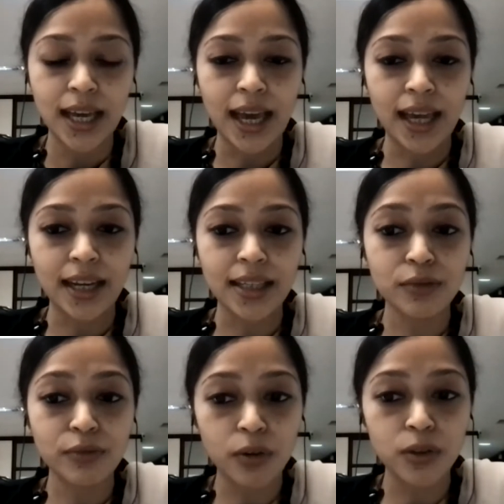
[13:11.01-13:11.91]
And as a
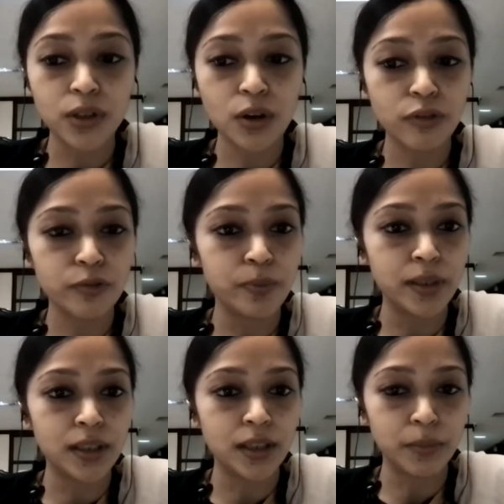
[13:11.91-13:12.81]
founder of
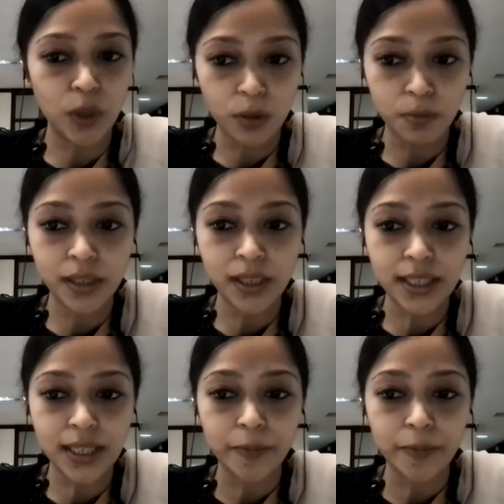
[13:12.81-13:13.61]
Beyond Build,